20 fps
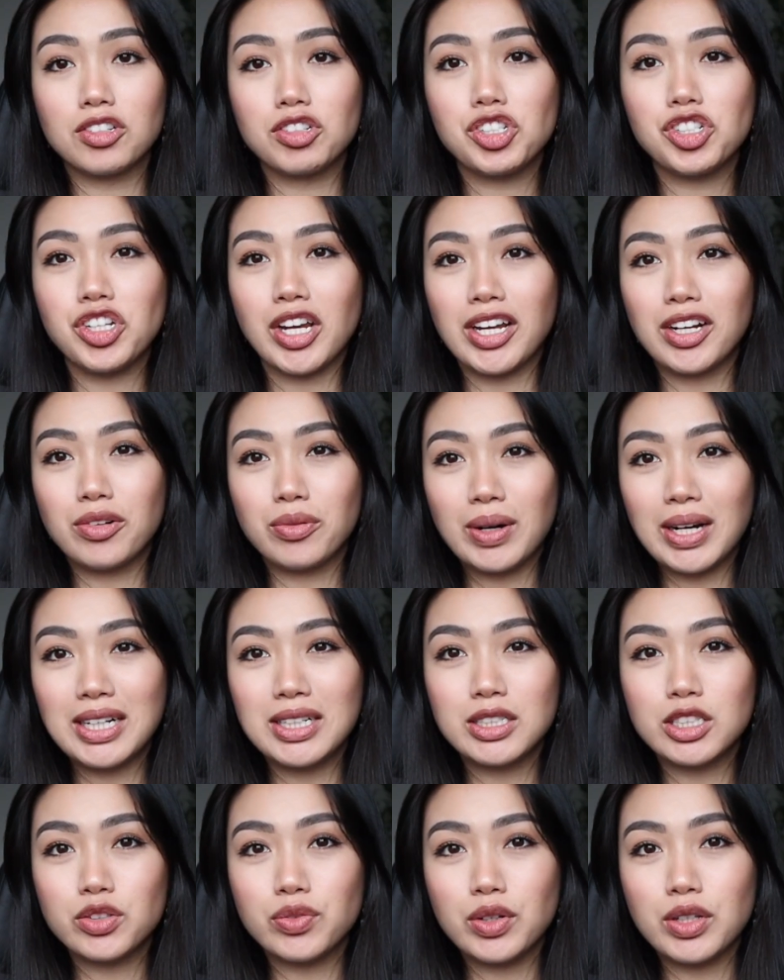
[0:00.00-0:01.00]
shade
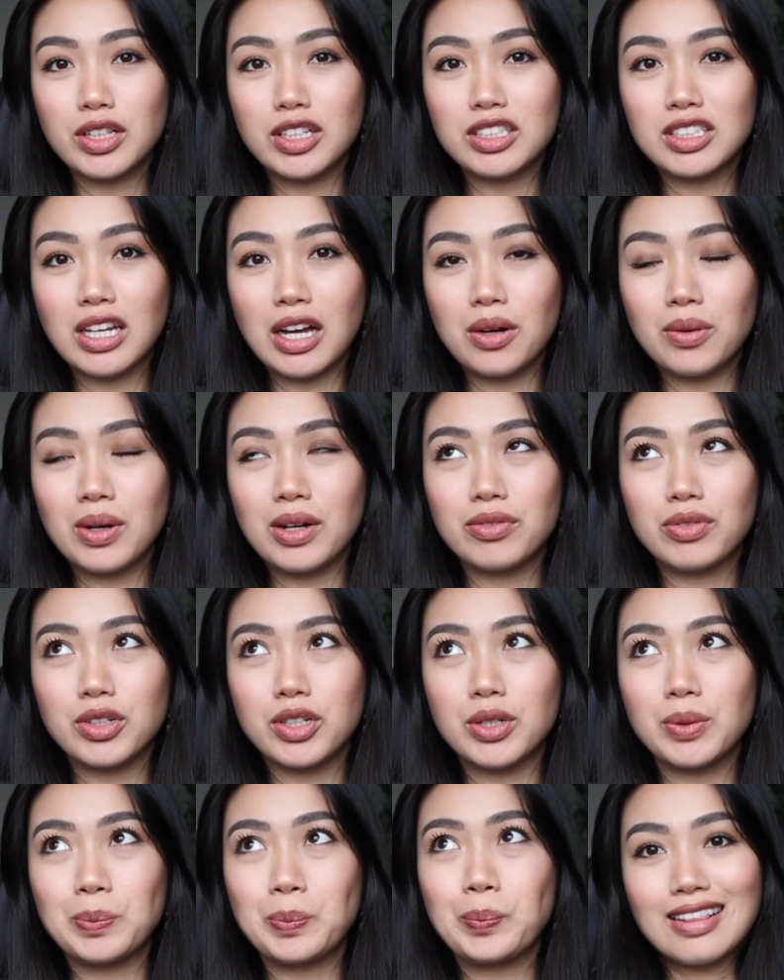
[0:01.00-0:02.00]
range for this,
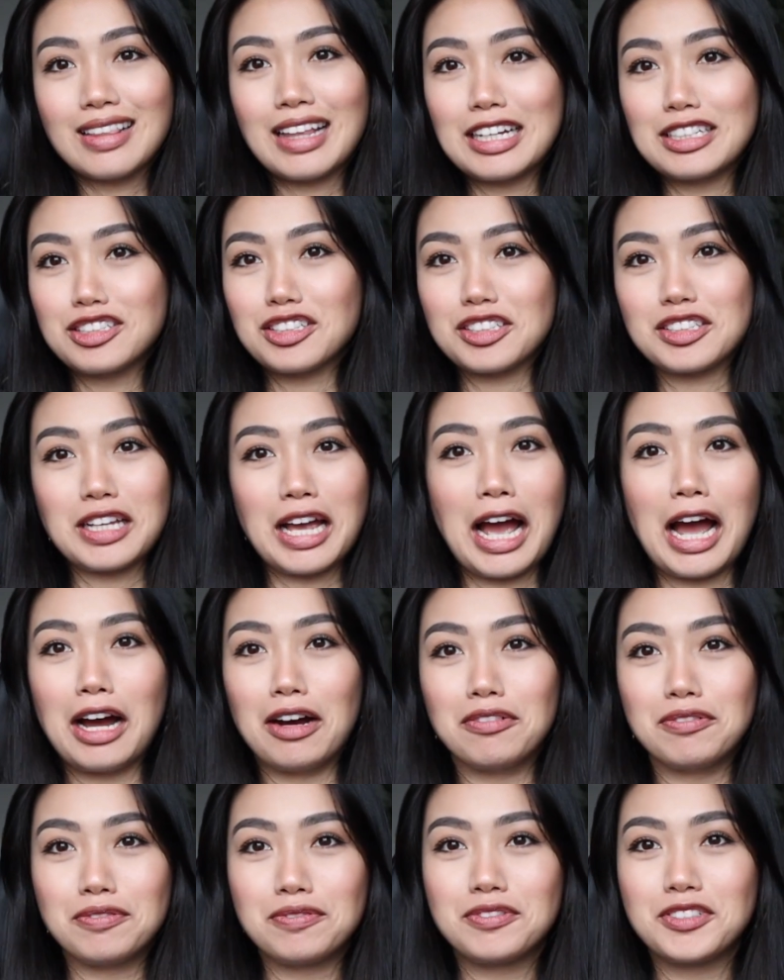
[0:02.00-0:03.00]
however, they just
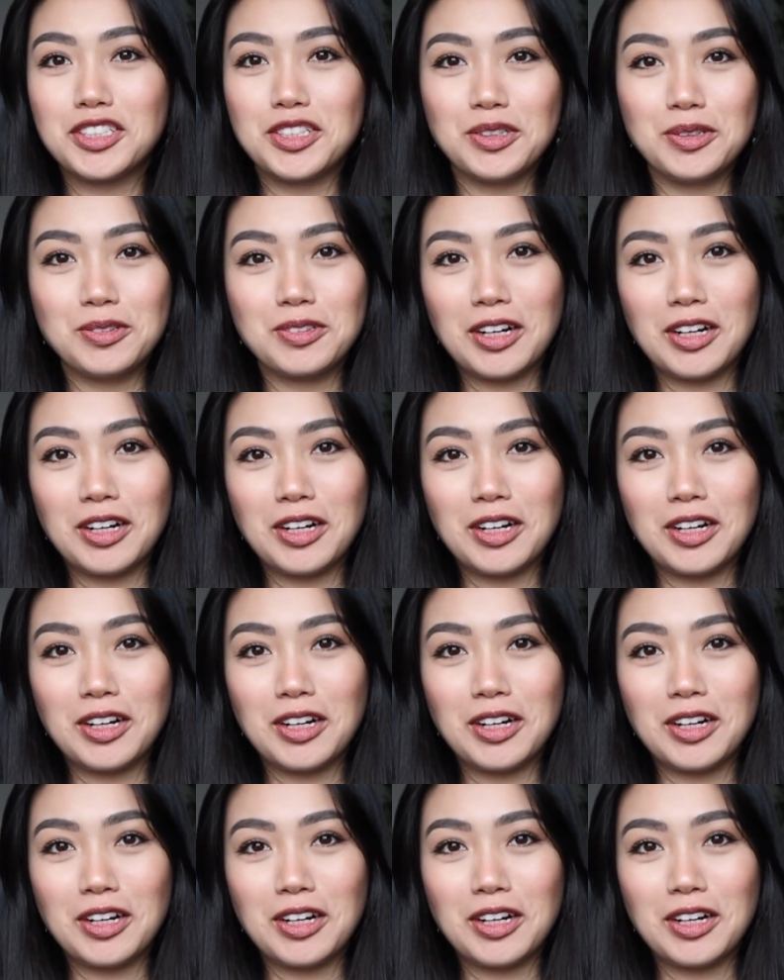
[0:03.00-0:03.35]
have 2